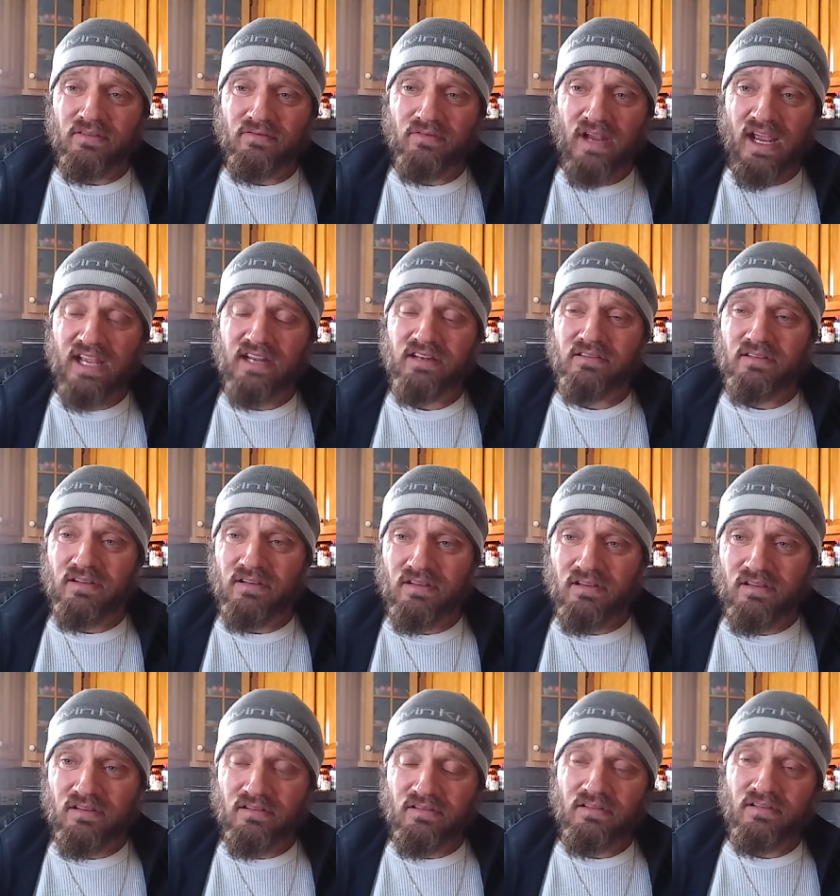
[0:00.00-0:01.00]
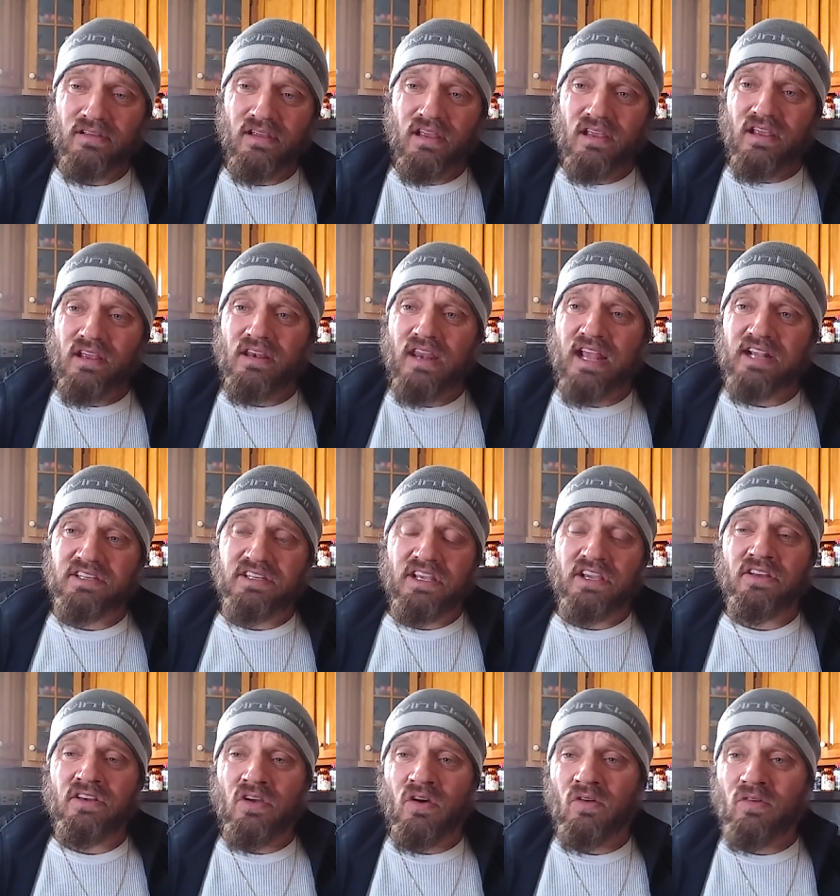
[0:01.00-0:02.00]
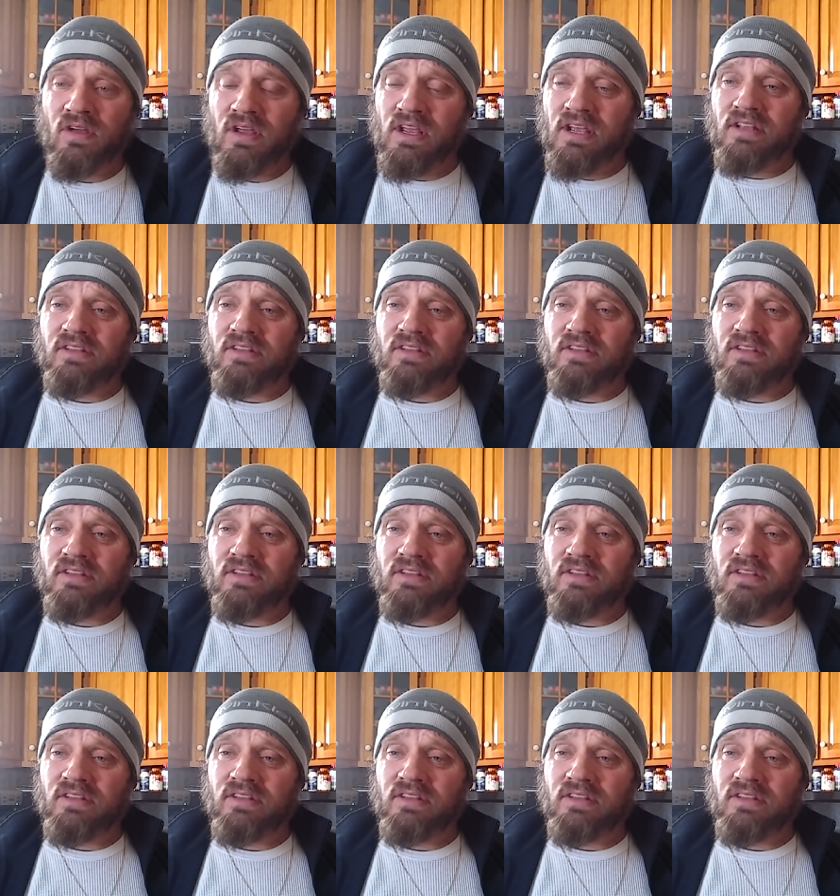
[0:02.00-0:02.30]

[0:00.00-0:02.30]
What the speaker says: Right? Next thing you know,